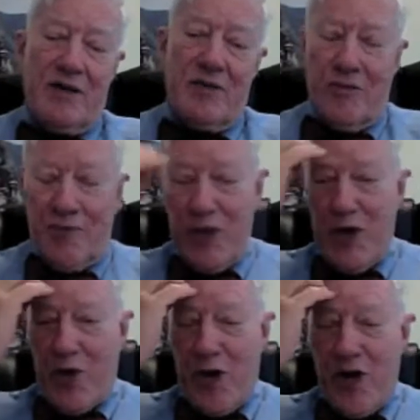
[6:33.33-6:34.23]

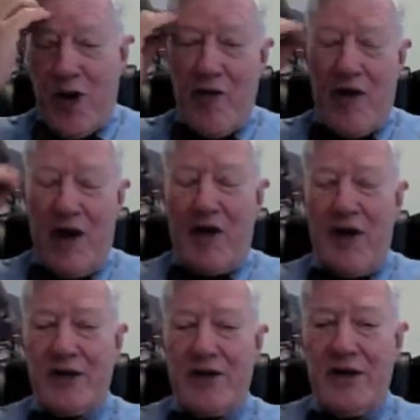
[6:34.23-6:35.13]
reorient the
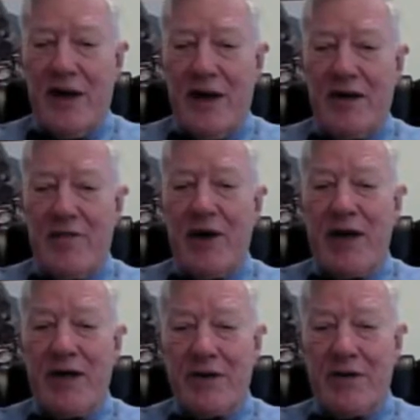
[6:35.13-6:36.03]
foundation and to bring
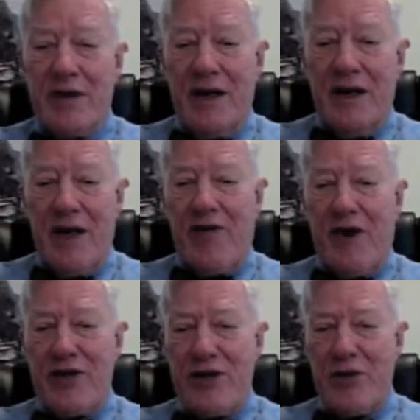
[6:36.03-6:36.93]
it to
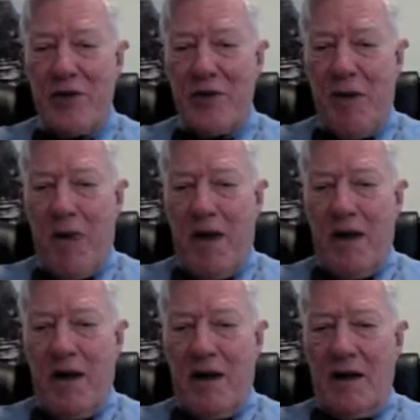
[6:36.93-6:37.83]
FSU.
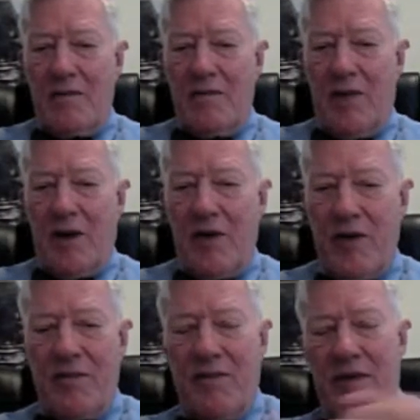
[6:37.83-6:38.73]
Part of the
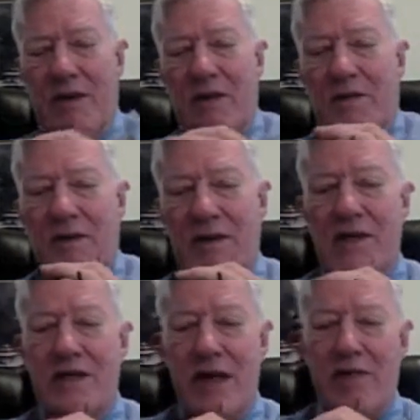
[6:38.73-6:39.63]

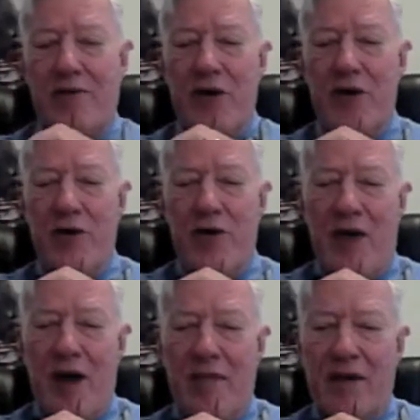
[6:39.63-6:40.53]
incentive for doing
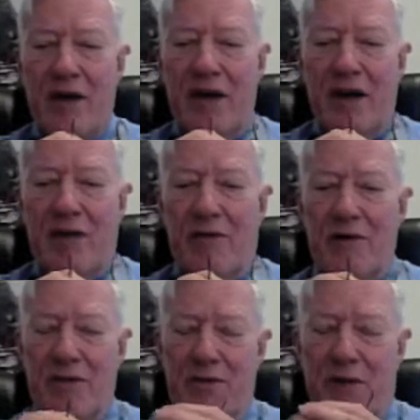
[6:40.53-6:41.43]
that was
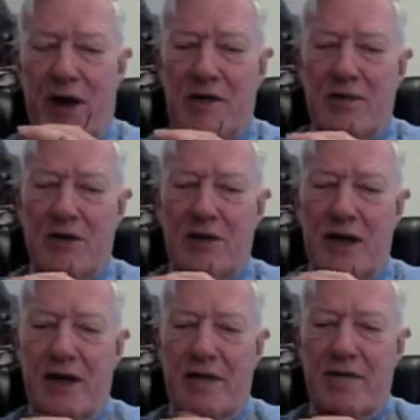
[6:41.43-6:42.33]
it's possible to
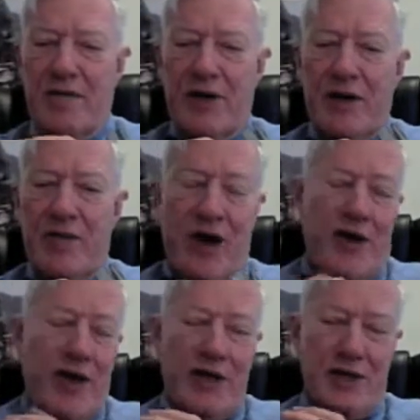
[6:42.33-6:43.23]
take the
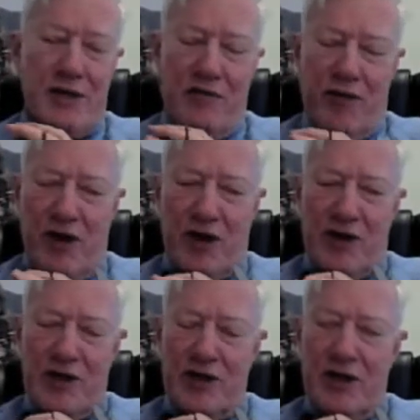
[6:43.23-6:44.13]
foundation funds,
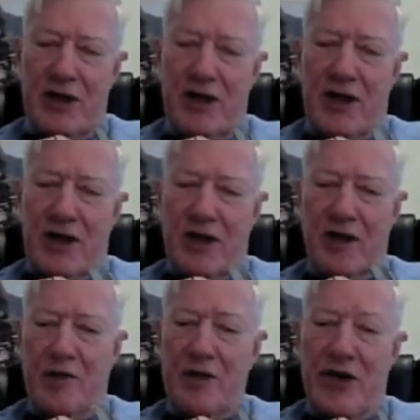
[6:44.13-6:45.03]

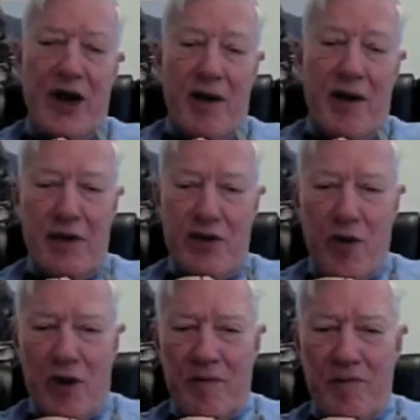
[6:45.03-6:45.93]
which had not been
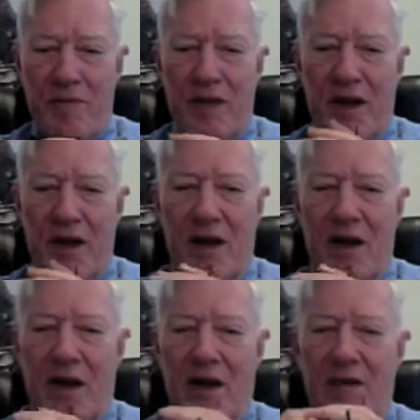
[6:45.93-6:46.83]
growing,
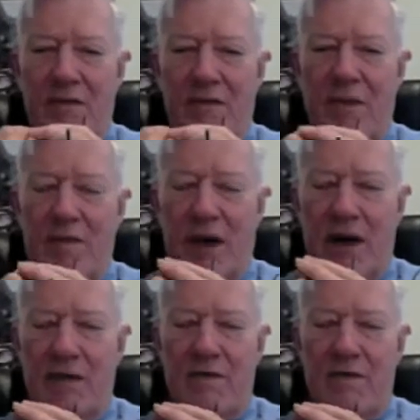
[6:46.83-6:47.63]
and by